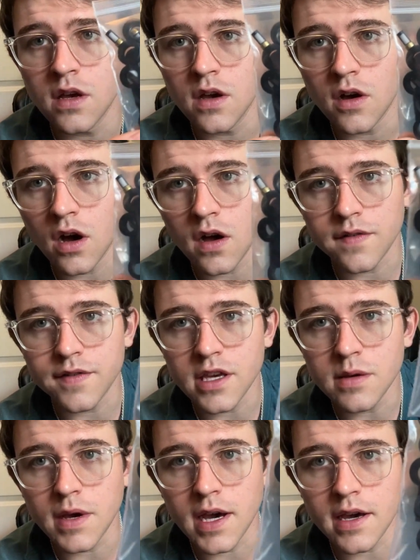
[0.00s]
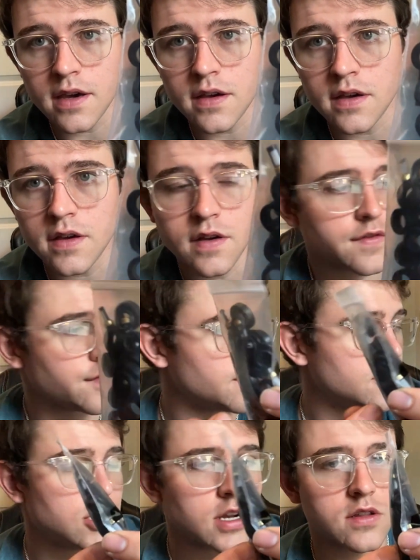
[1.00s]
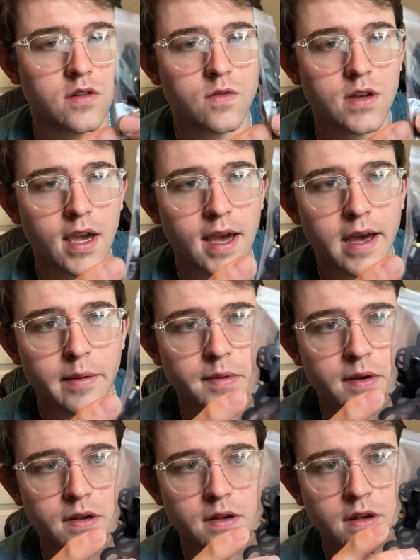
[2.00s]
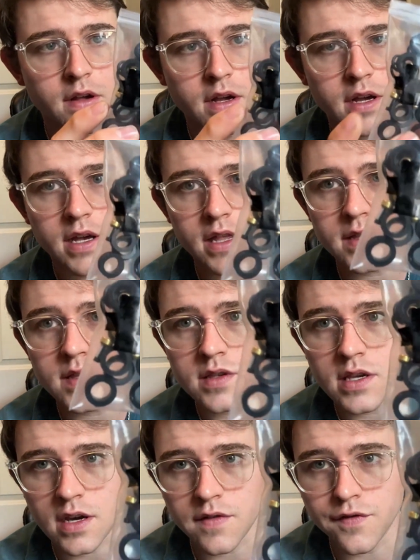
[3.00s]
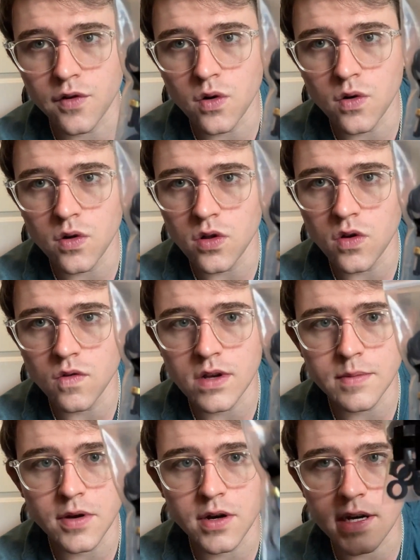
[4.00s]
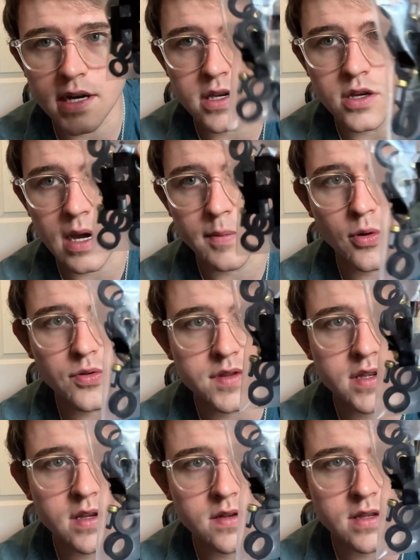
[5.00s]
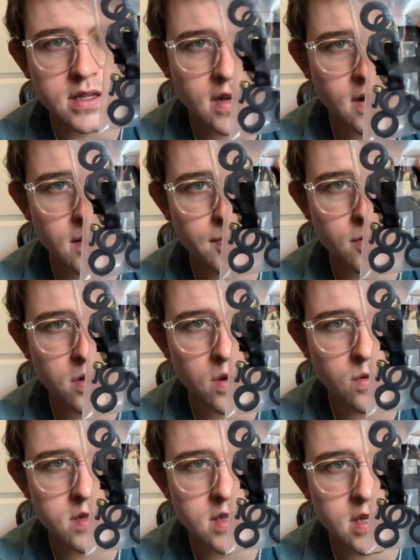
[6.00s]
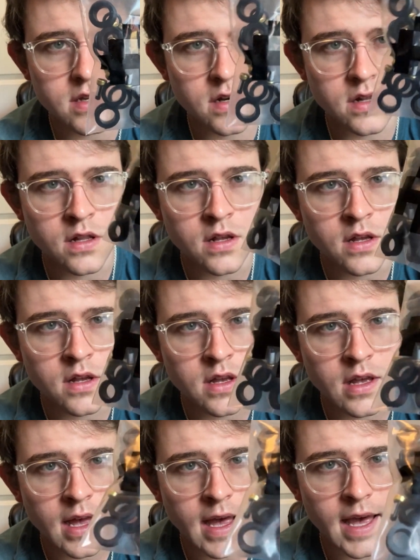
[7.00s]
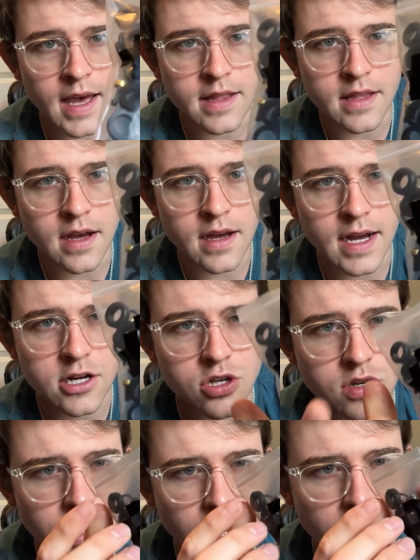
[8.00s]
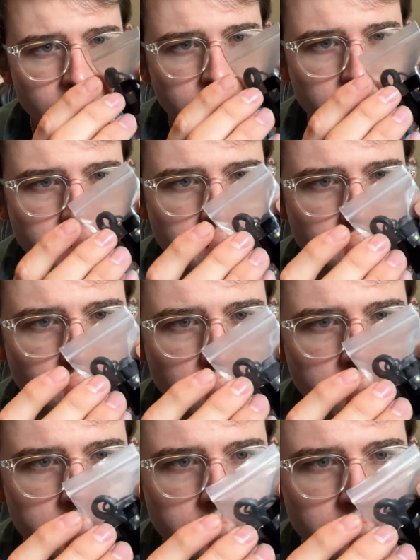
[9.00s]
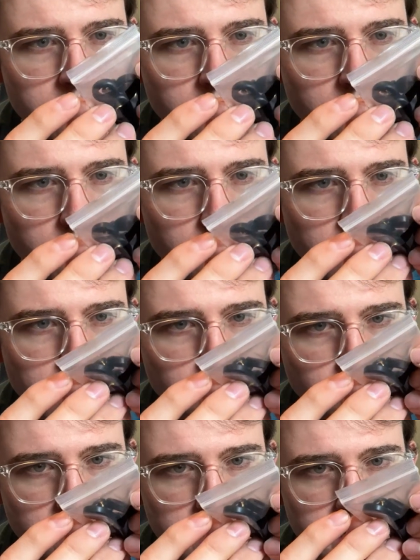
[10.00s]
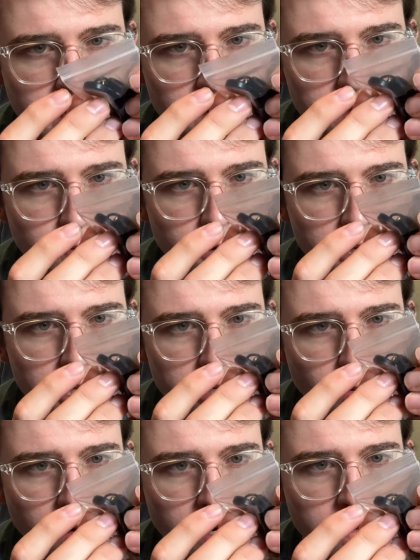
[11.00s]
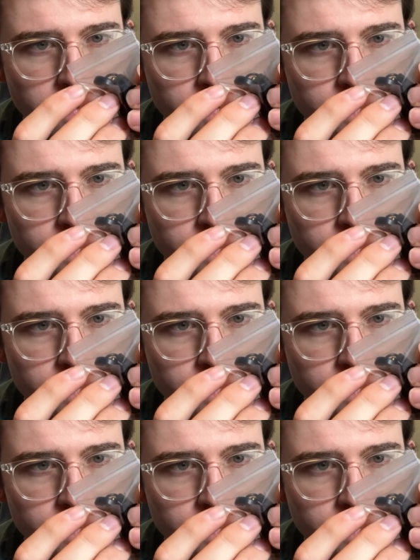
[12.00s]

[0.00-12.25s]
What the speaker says: off eBay from Injector Rehab. And this is like a full little rebuild kit. You got both seals in there, upper, lower seal. And actually you got 3 seals per each one.